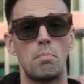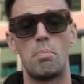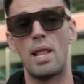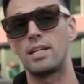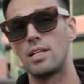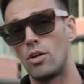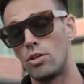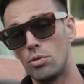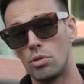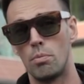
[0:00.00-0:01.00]
the blacked out
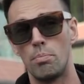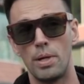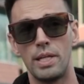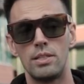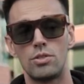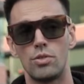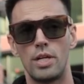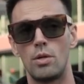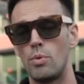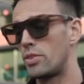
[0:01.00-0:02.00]
look complete,
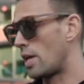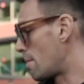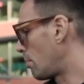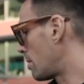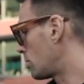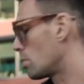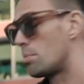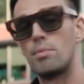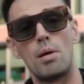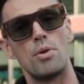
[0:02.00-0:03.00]
together with the emblems, the
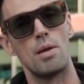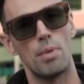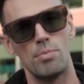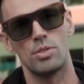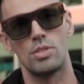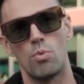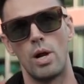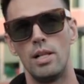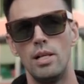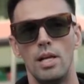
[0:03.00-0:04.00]
BMW emblems as
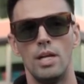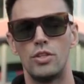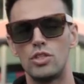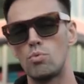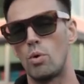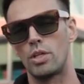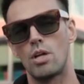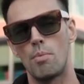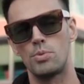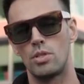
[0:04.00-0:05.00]
well. This is what the
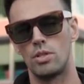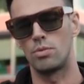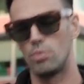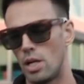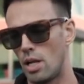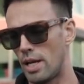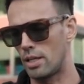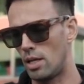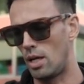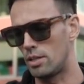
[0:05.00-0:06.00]
cops don't really
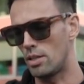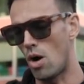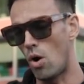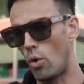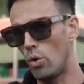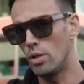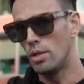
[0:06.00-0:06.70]
like at all.